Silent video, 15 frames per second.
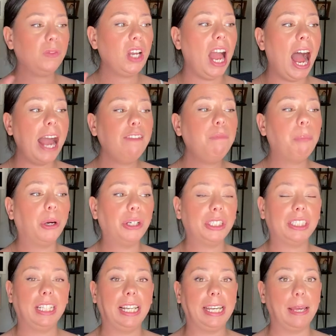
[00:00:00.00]
I've
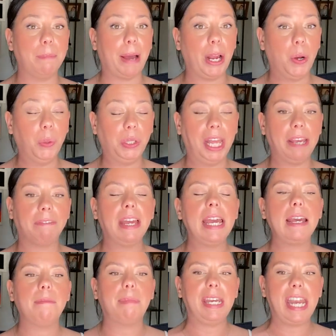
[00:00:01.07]
personally, in my own life,
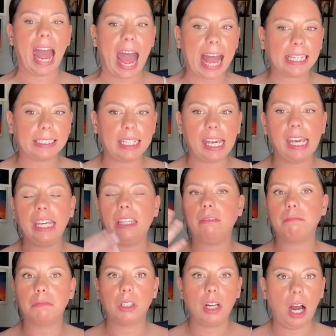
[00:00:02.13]
been asking
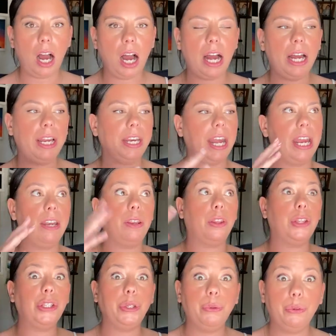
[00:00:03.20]
God and
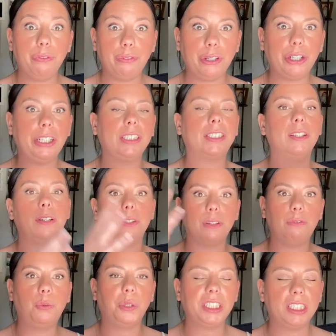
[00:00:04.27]
the universe, the
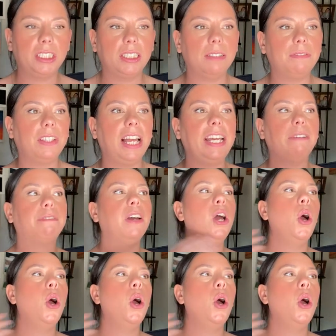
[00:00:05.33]
forces of life,